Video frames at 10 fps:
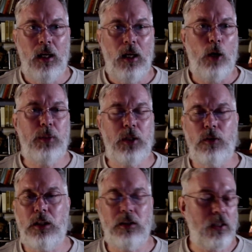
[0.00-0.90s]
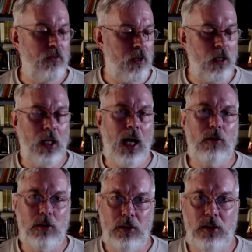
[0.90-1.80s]
A bhikkhuni isn't even allowed
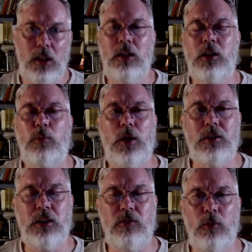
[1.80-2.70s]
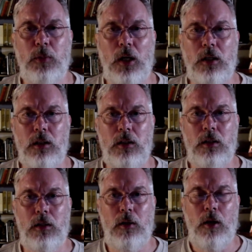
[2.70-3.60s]
to sit in the presence of a monk.
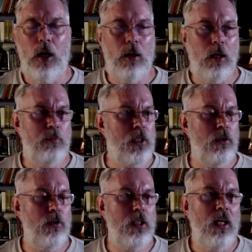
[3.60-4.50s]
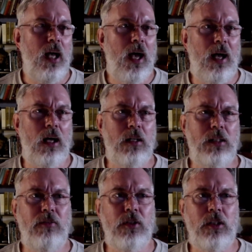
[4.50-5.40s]
A bhikkhuni,
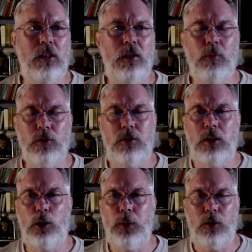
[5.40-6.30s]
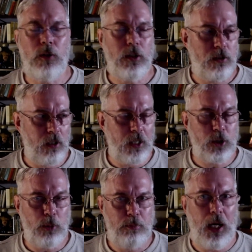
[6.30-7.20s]
even the most senior bhikkhuni, still has
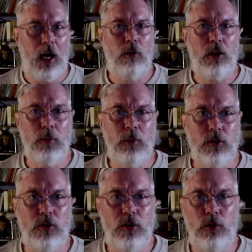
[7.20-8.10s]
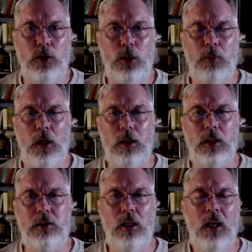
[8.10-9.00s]
to bow to the most junior monk.
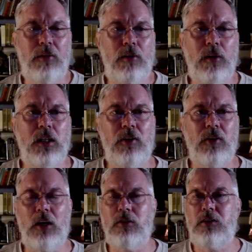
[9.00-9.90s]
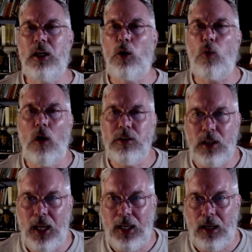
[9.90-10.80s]
They're not even allowed to sit
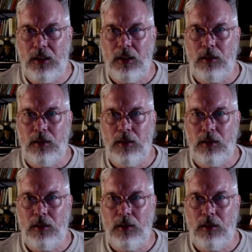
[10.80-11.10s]
cross-legged.